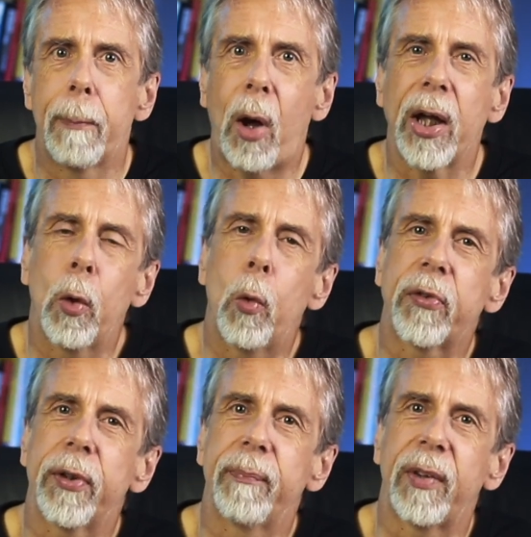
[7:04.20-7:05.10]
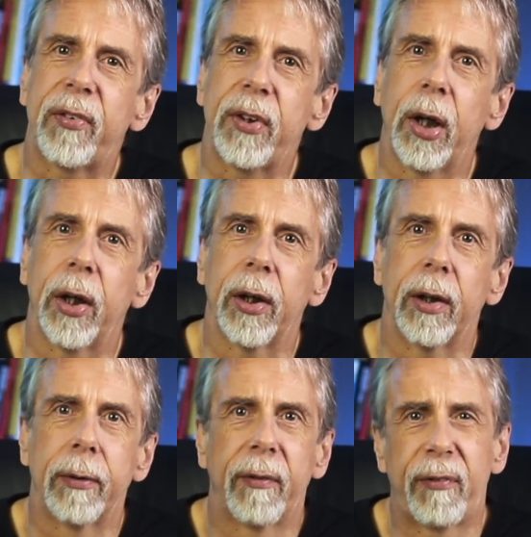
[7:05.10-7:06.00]
By autumn this year,
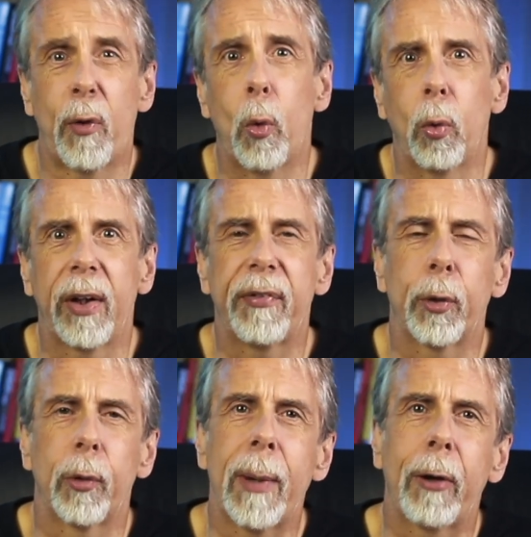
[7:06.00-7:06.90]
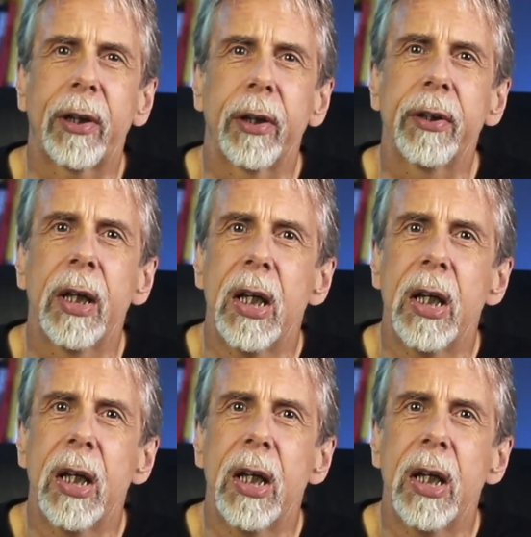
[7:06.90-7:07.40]
fall if you're American,